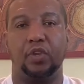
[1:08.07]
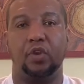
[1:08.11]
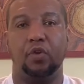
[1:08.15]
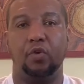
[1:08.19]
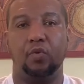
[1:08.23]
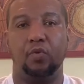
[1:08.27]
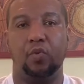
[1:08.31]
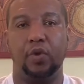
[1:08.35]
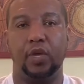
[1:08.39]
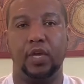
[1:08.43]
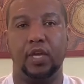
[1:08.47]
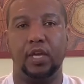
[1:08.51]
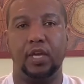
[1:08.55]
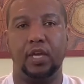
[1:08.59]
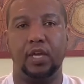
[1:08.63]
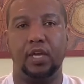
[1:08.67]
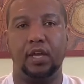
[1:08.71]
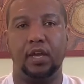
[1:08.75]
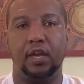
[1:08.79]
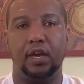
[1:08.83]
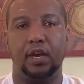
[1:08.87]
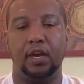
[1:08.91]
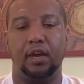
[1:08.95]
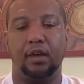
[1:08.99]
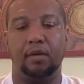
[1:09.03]
we
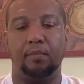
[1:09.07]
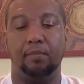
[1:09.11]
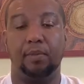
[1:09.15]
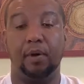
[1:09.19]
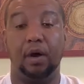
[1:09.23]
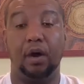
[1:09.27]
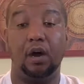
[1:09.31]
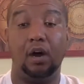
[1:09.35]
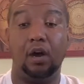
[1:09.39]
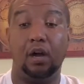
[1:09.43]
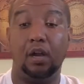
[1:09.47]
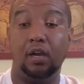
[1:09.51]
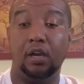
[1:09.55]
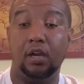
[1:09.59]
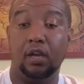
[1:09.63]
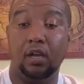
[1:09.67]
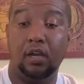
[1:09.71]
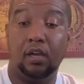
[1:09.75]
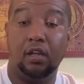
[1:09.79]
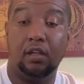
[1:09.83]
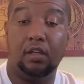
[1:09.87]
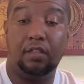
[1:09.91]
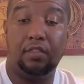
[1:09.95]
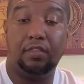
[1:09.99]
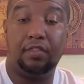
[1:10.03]
bought
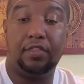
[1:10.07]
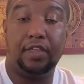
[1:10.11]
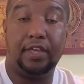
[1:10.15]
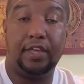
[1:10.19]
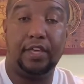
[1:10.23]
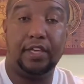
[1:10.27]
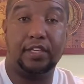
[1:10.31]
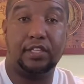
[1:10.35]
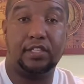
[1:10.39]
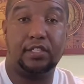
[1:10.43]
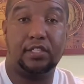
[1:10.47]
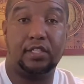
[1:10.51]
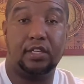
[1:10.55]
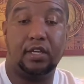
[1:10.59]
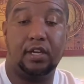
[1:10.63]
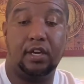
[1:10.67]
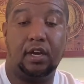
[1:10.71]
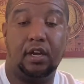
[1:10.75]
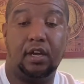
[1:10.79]
this